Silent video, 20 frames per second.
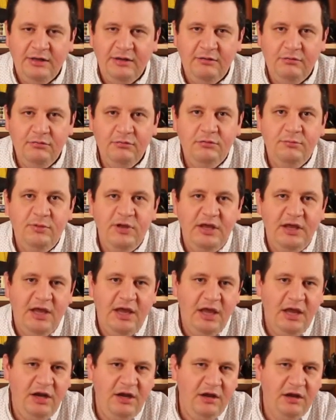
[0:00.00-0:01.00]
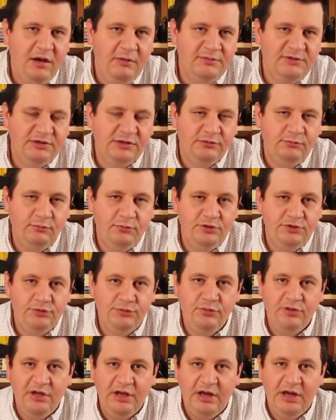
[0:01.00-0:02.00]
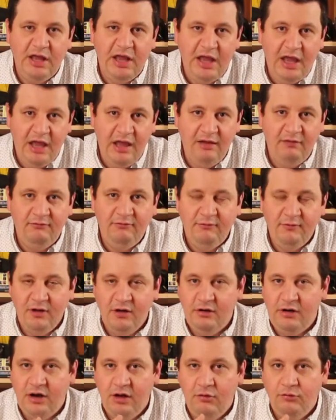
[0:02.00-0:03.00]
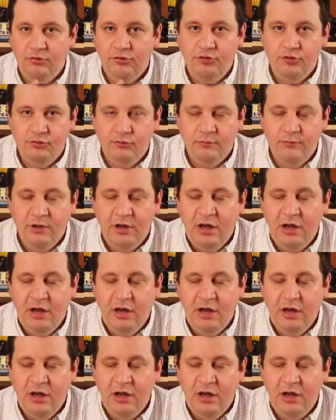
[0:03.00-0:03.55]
could be any object which you can have around you.